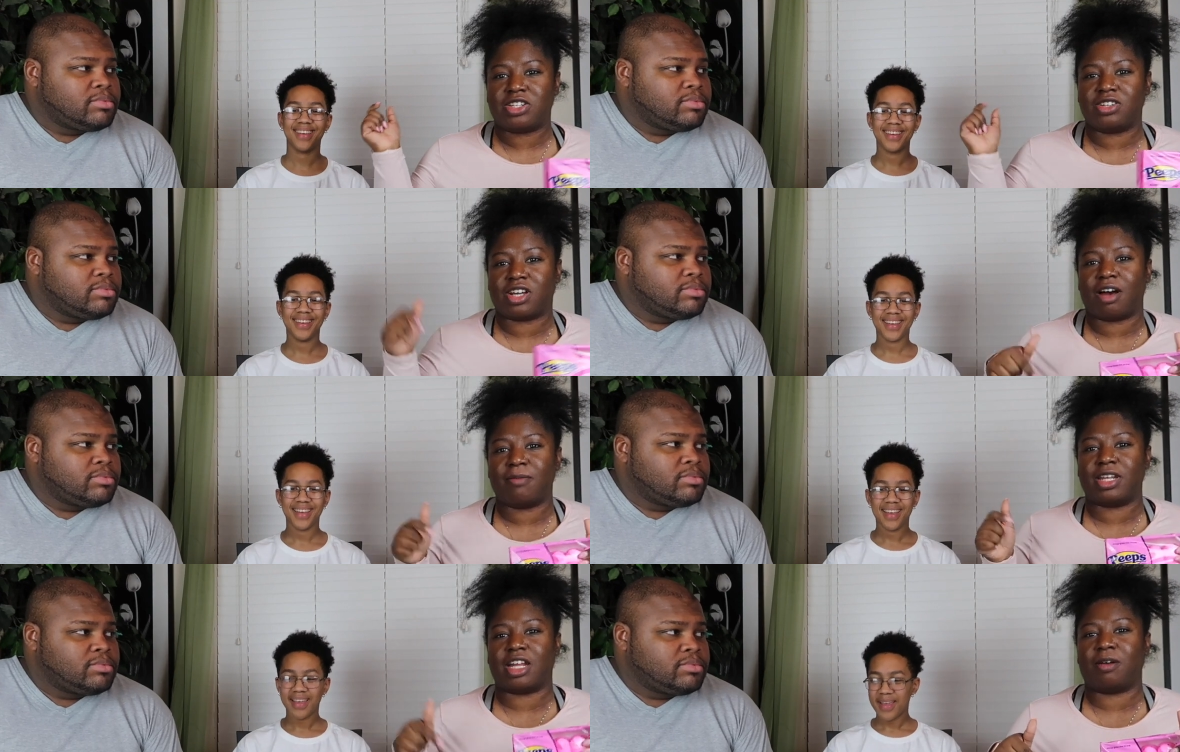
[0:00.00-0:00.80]
Speaker 1: sure you
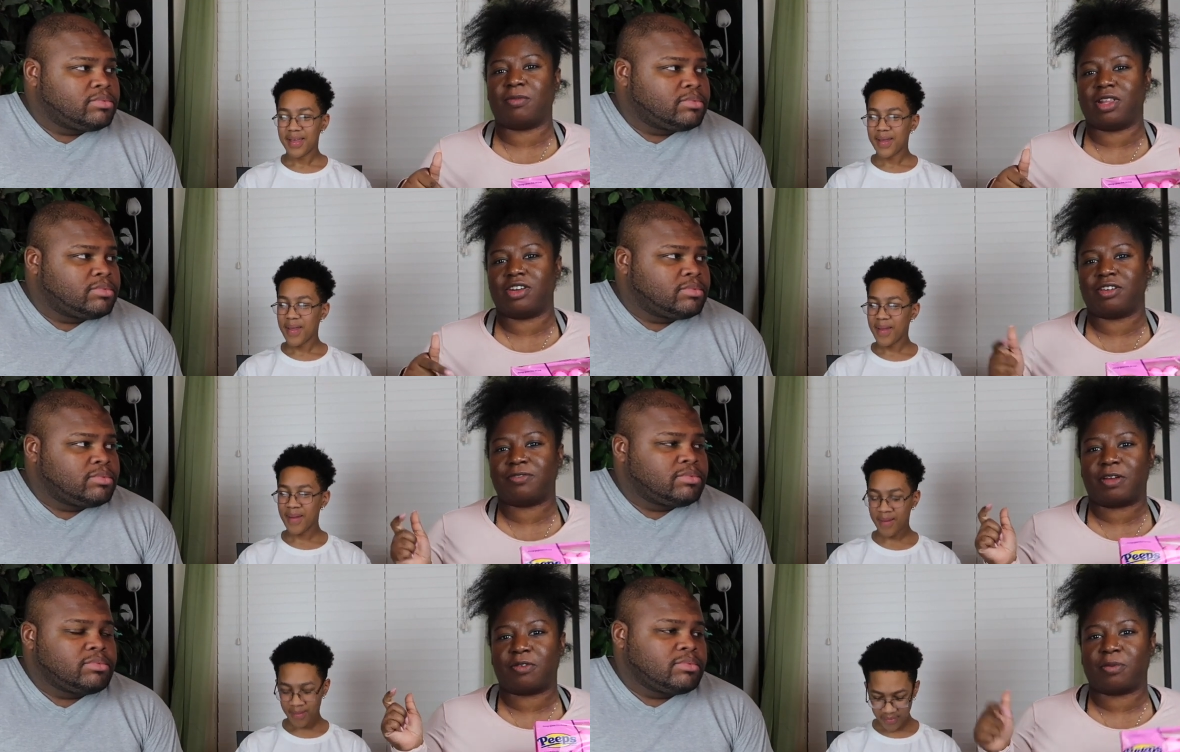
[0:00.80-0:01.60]
comment down below your
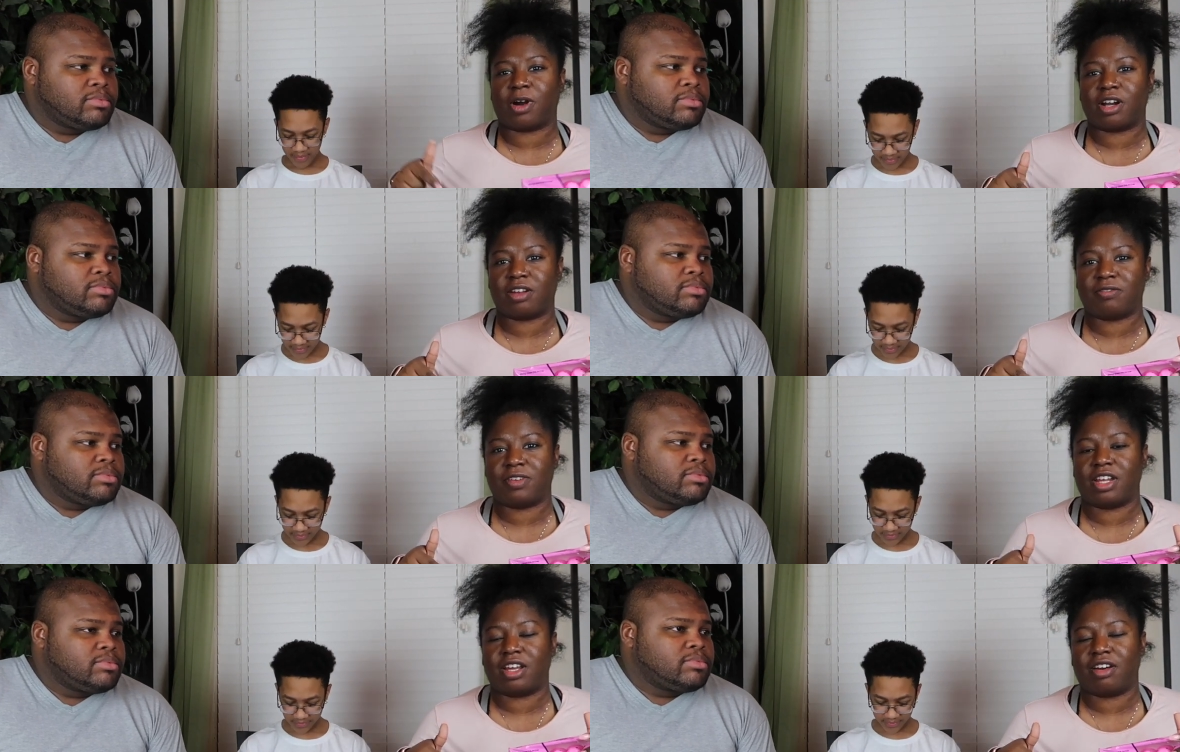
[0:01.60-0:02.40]
favorite part of the
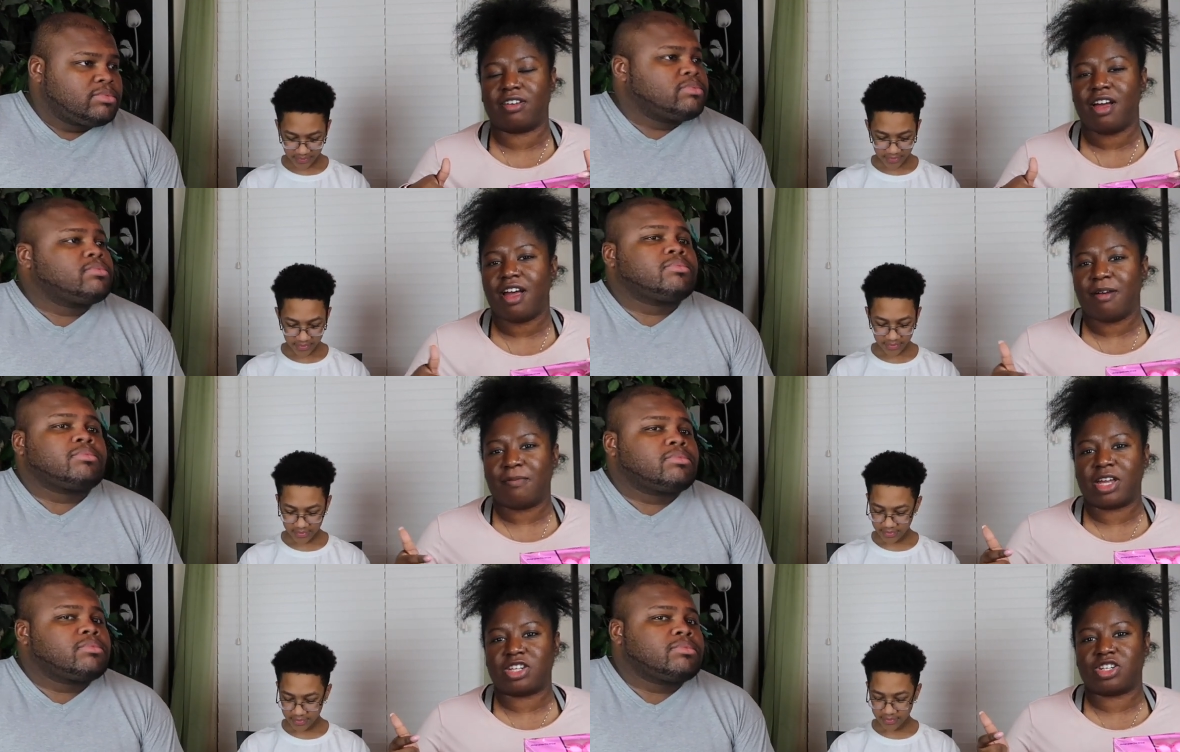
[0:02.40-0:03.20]
video.
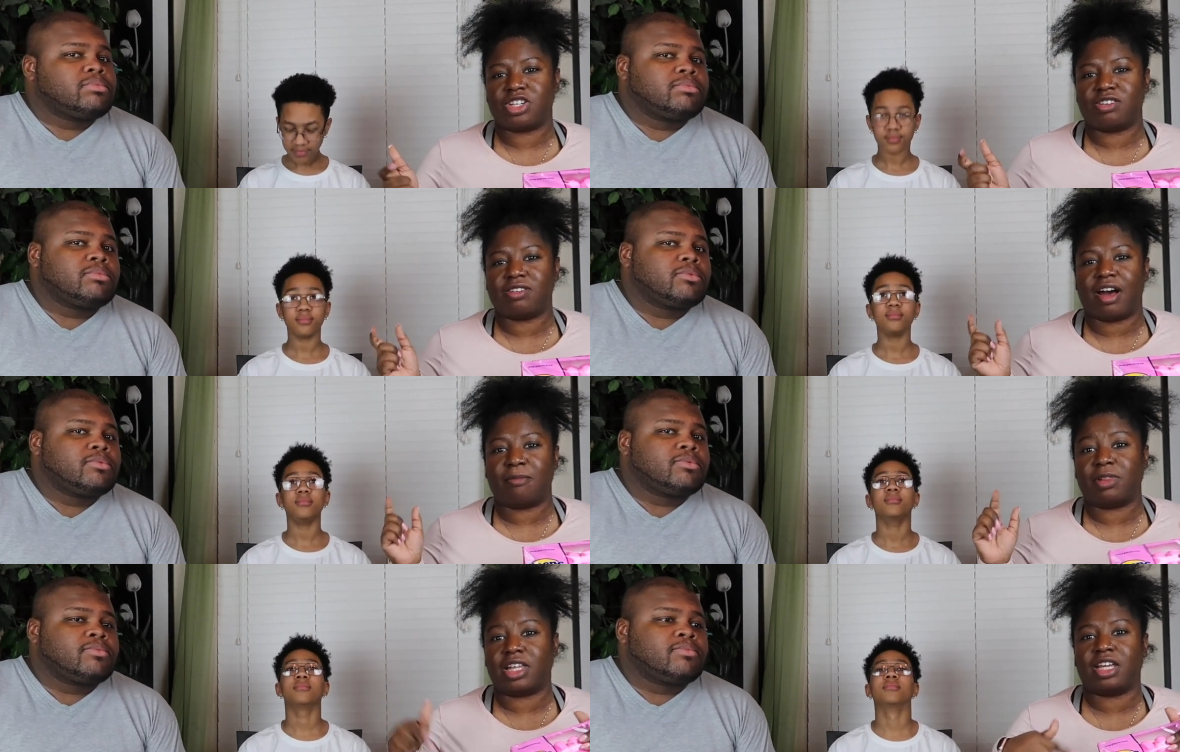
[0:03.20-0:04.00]
Make sure you
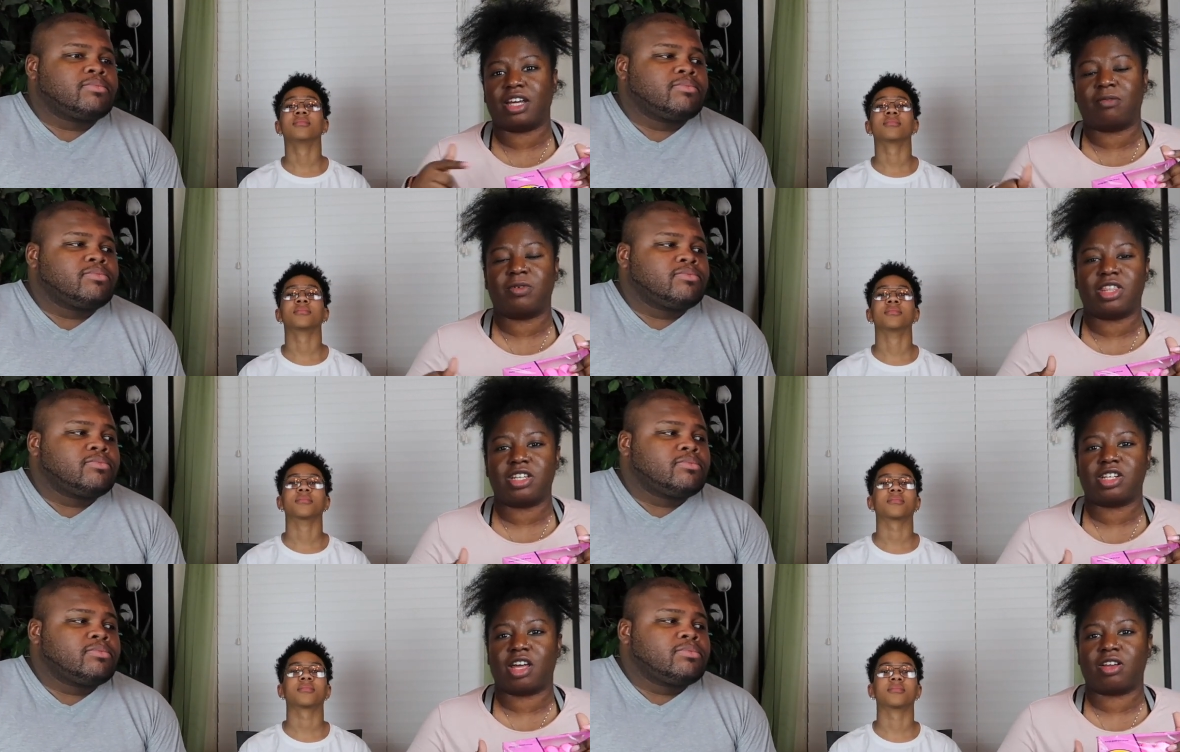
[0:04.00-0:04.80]
um, link up with
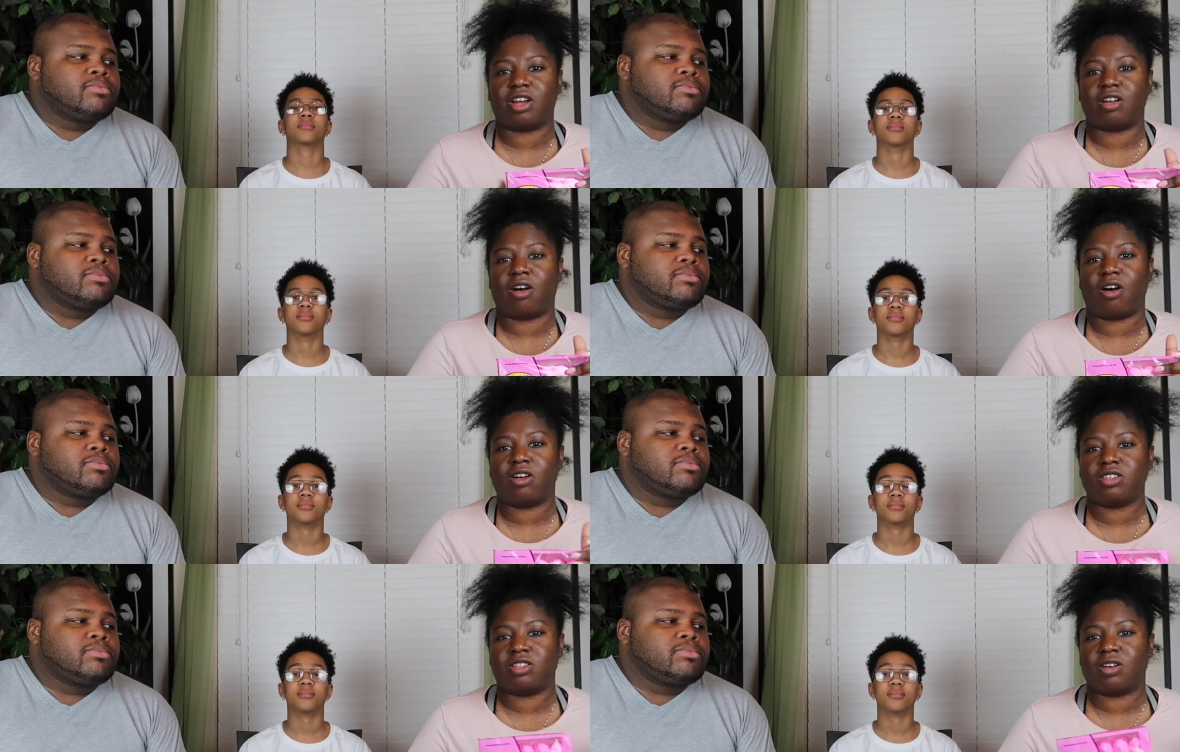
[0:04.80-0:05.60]
each other and
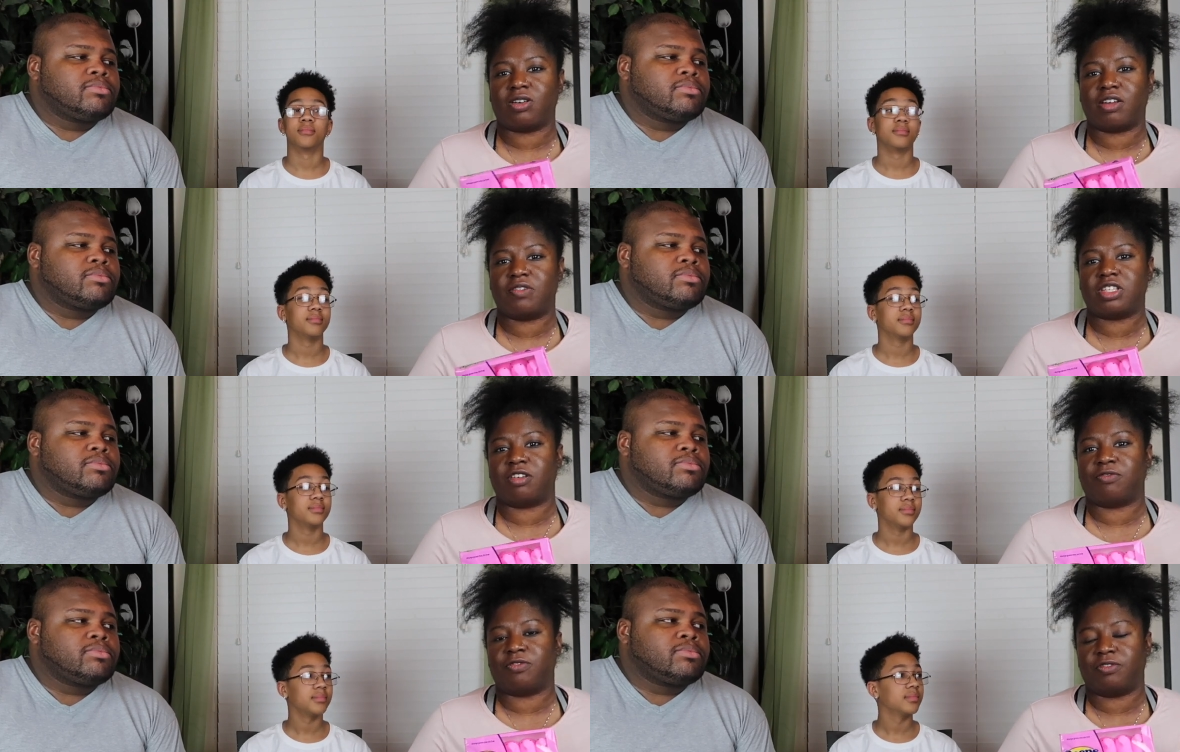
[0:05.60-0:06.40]
also give us
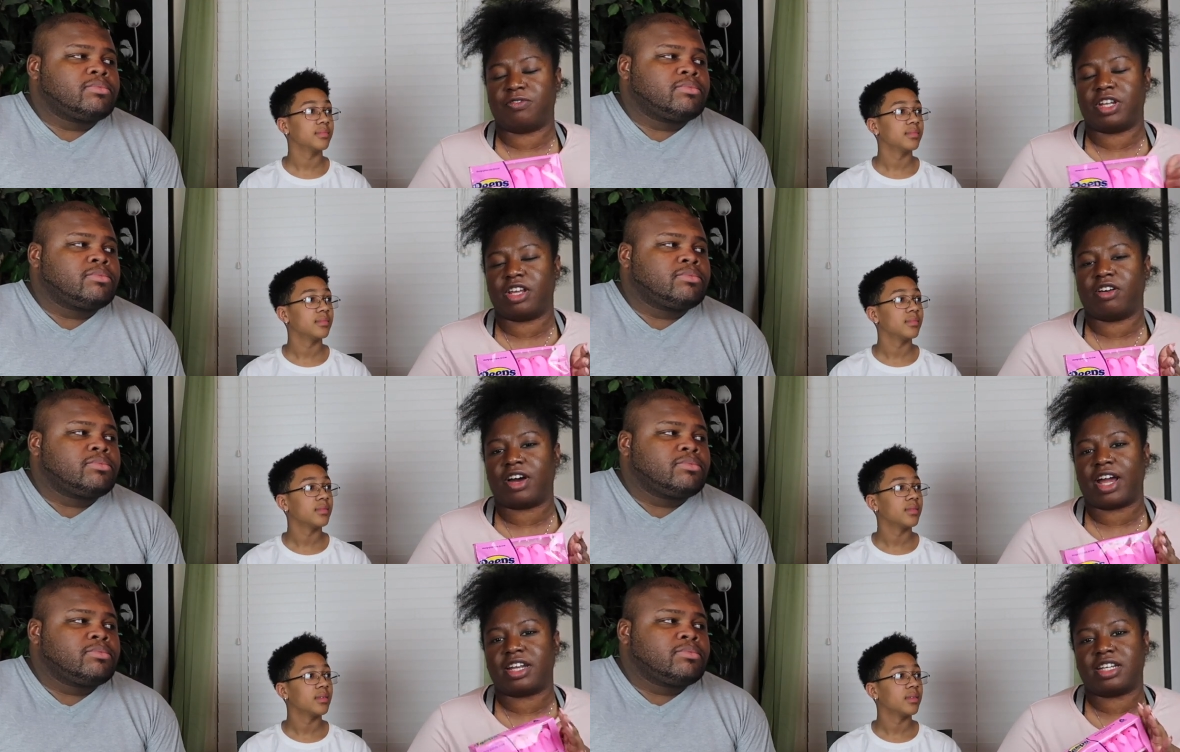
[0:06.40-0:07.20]
some video
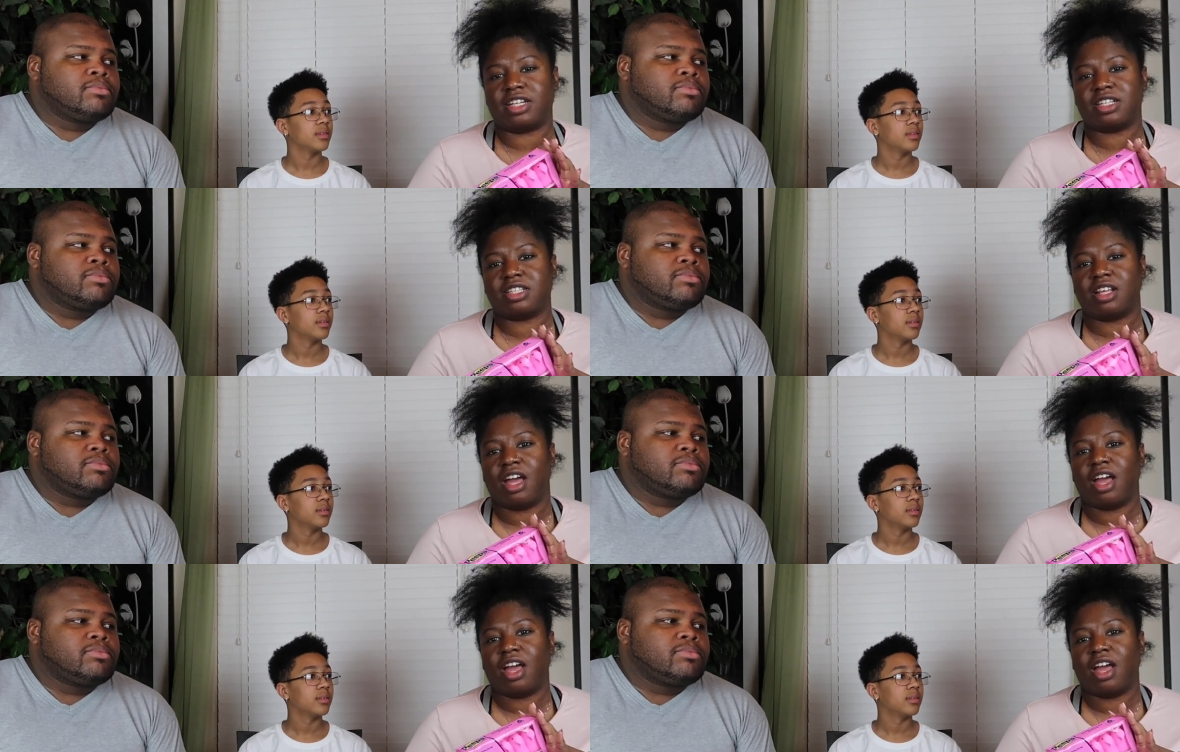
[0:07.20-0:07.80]
ideas.